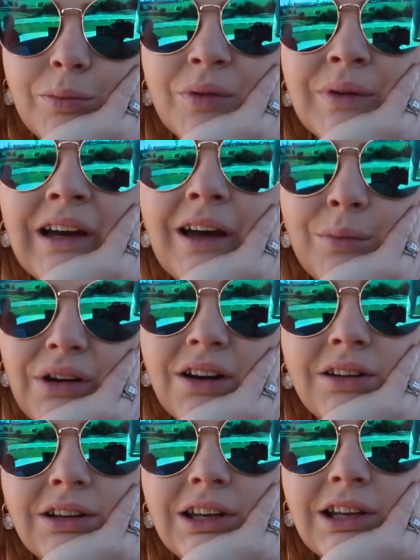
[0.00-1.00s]
Mama
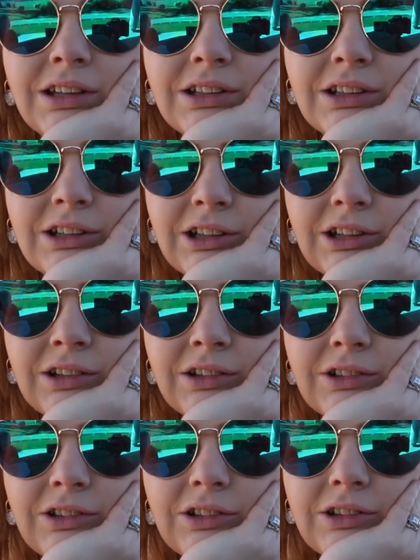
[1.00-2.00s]
apparently
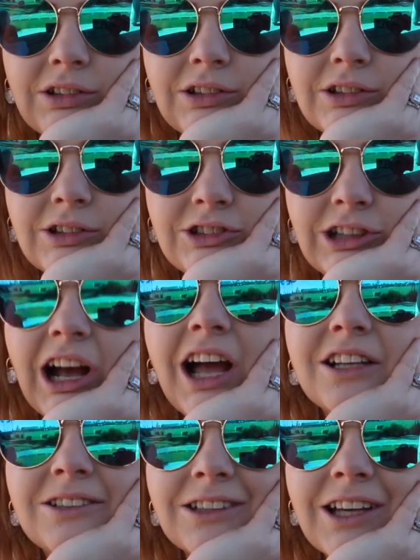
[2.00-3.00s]
didn't
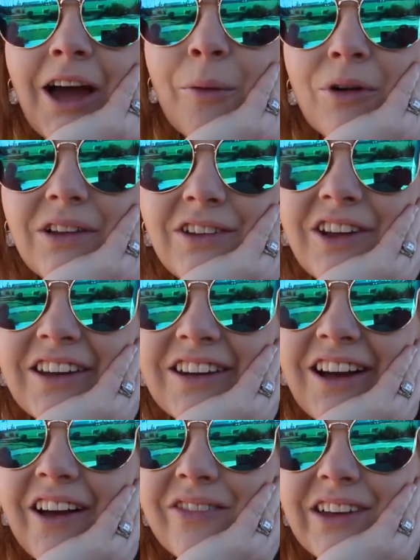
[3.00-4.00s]
charge the camera long
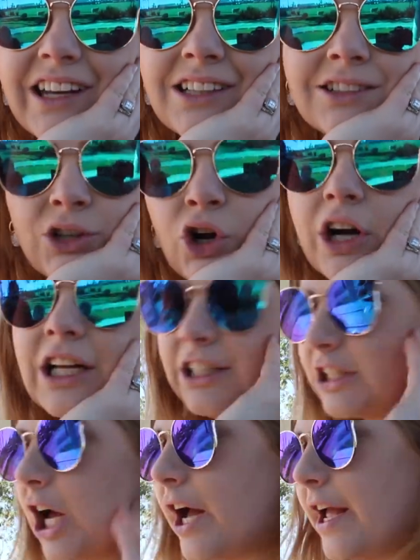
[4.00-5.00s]
enough and it's already
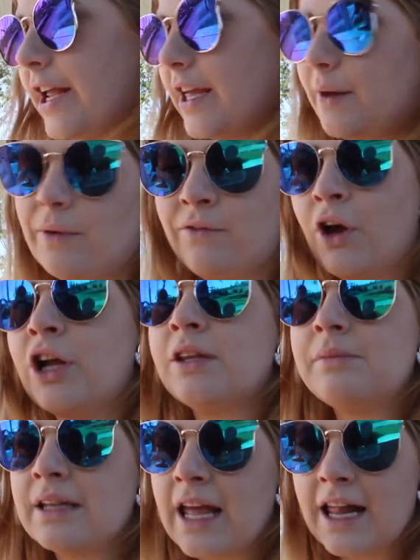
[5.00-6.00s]
dying. And we've
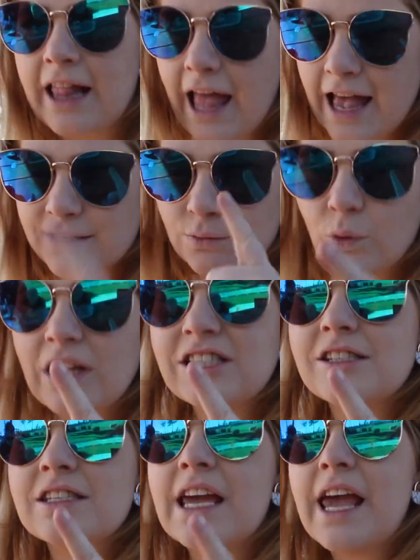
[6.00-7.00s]
only been out of the house
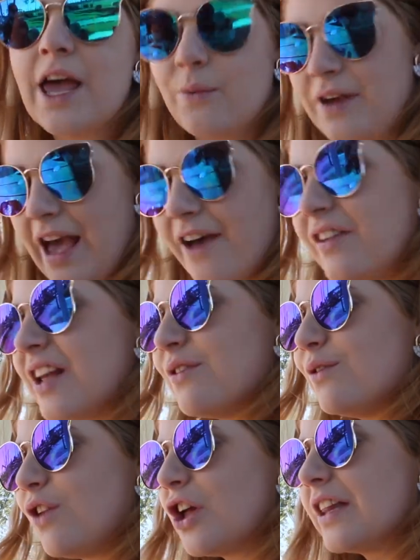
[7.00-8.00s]
once. We haven't
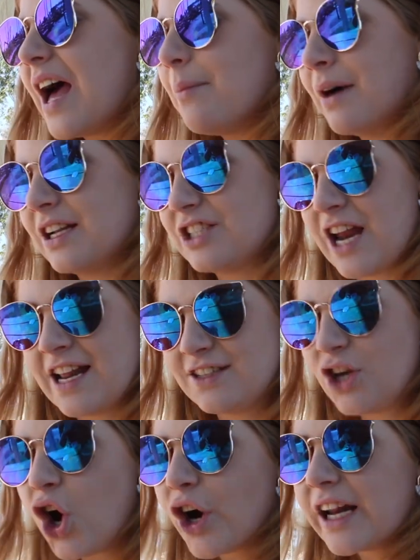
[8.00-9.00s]
even vlogged that much and
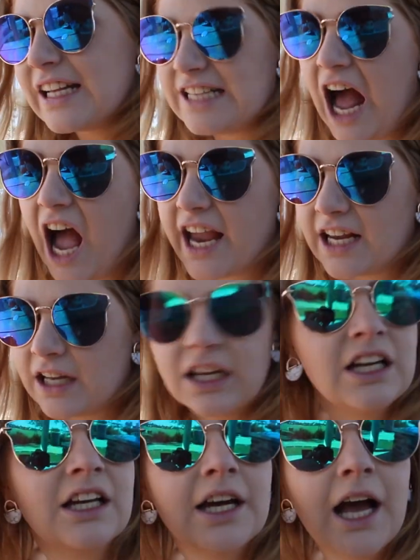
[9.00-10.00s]
it's already dying.
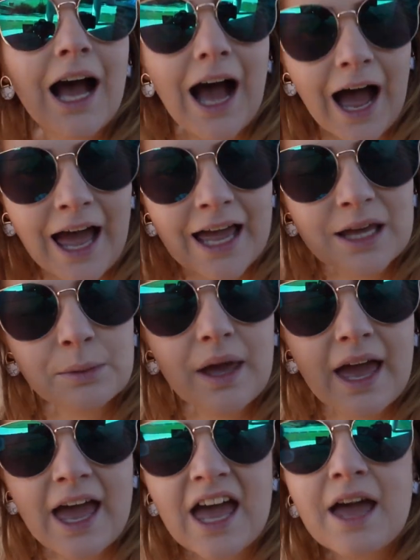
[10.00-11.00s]
I
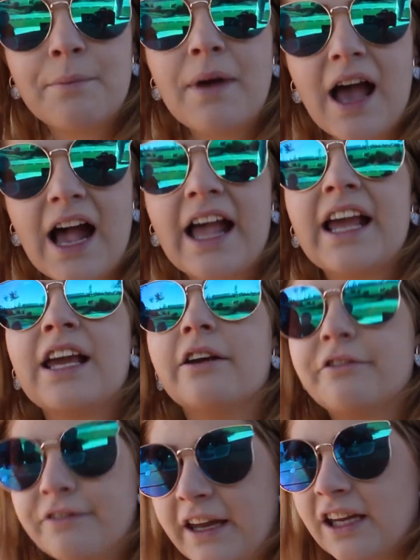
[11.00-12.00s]
am a
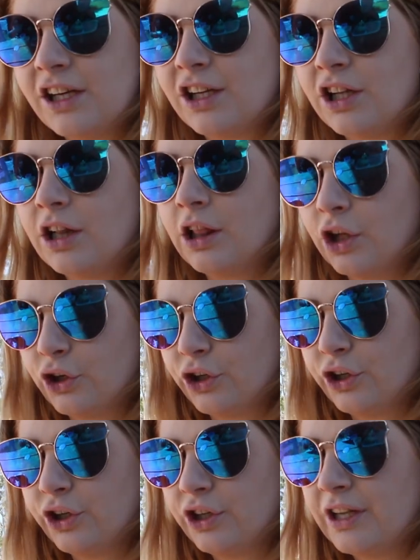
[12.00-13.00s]

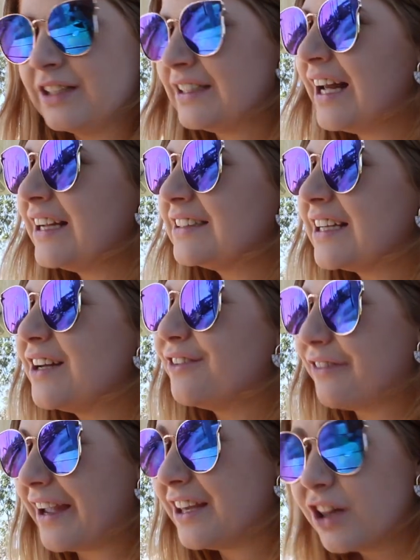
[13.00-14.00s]
failure. Is that how you say it?
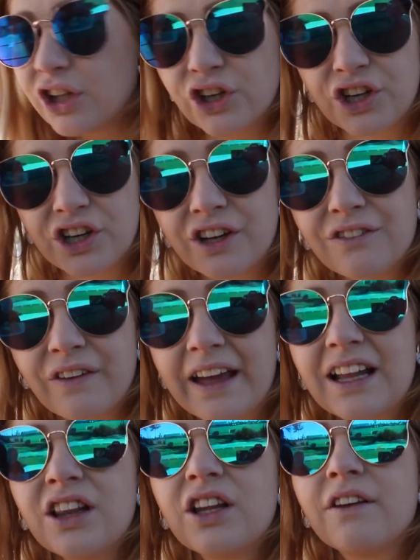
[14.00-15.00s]
Failure?
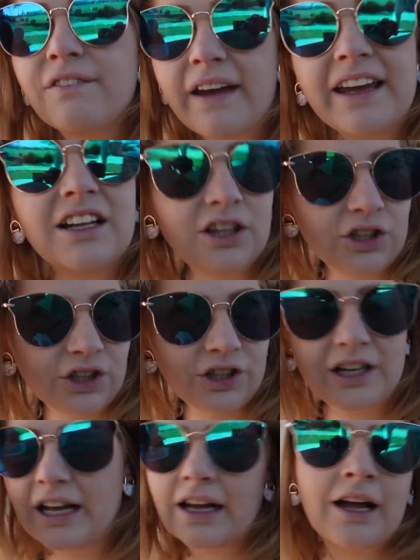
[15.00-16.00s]
Fail.
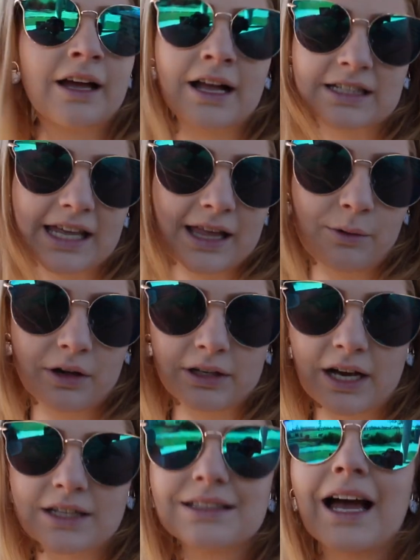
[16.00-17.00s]
Failure. I, I can't say that word, guys.